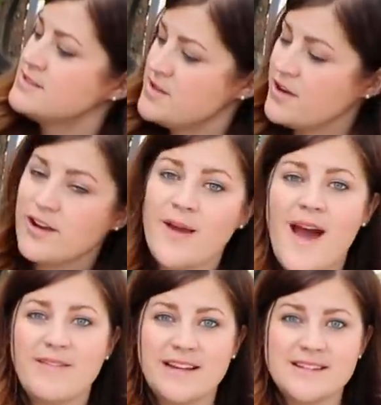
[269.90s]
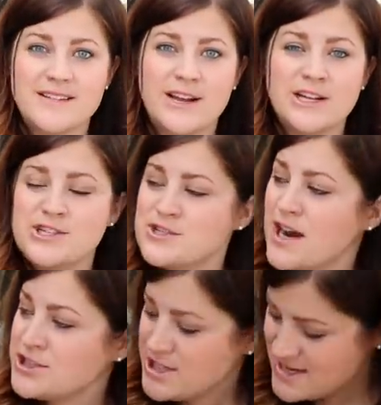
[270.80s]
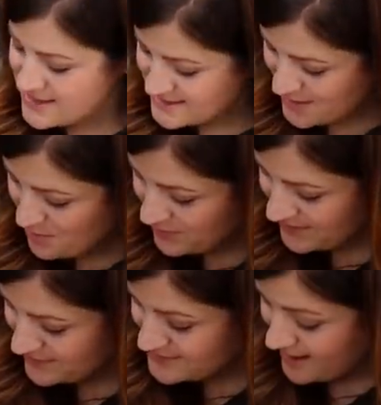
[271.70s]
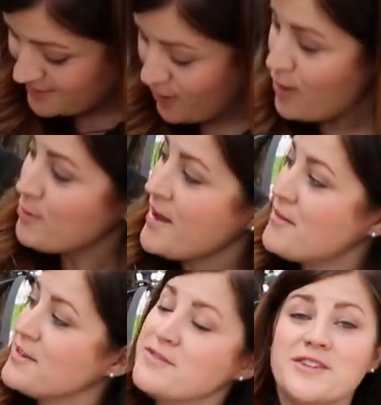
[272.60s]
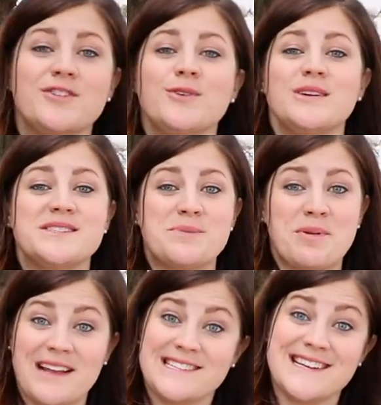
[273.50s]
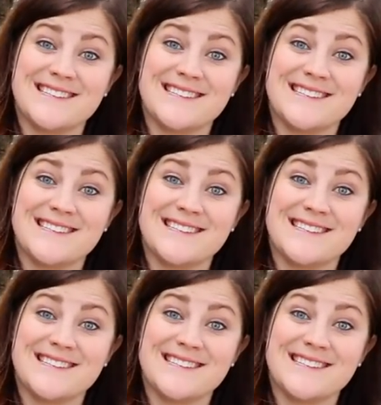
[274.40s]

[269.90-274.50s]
So there you have it. The construction is completely done. All we have left to do is to plant